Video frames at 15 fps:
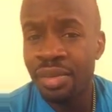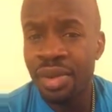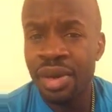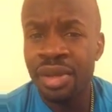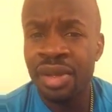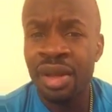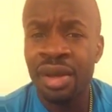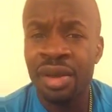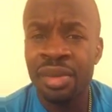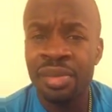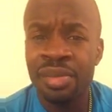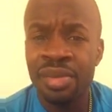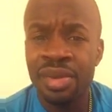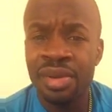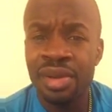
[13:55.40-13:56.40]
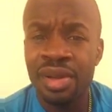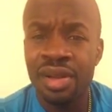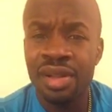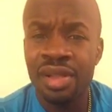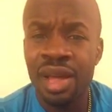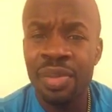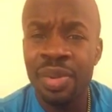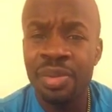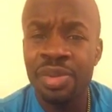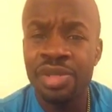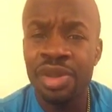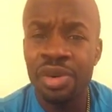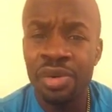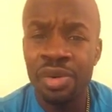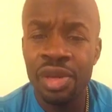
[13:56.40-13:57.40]
But a lot of people
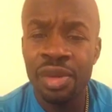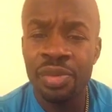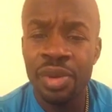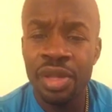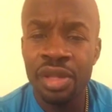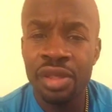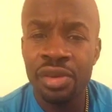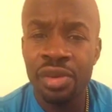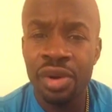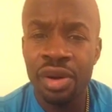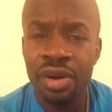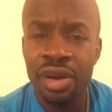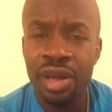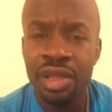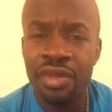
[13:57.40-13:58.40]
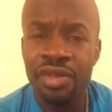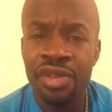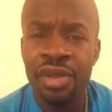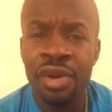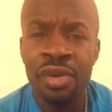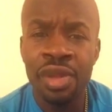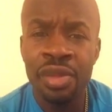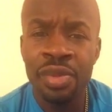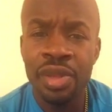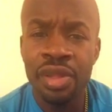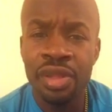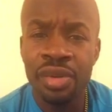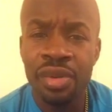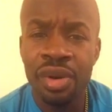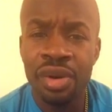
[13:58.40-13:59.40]
don't want to put in the work. And if you don't want to put
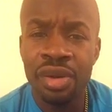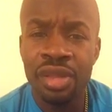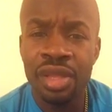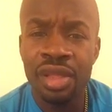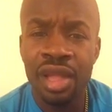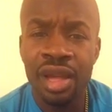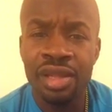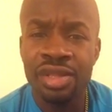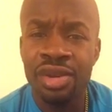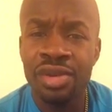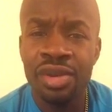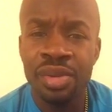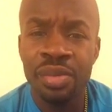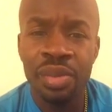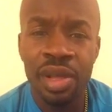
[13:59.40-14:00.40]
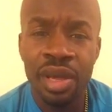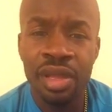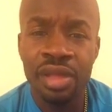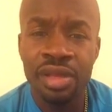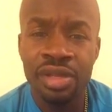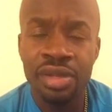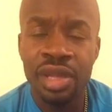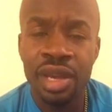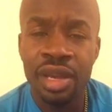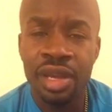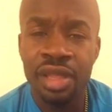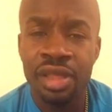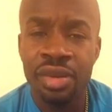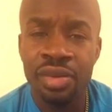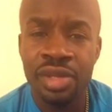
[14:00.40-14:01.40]
in the work, then like don't complain that you're not
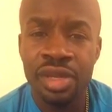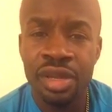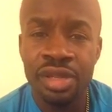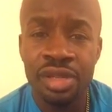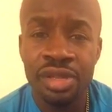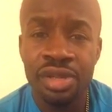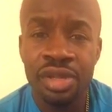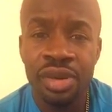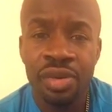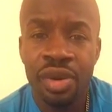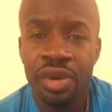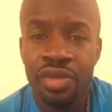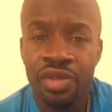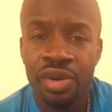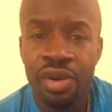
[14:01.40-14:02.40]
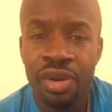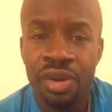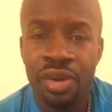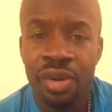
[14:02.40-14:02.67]
getting the results that you didn't work for,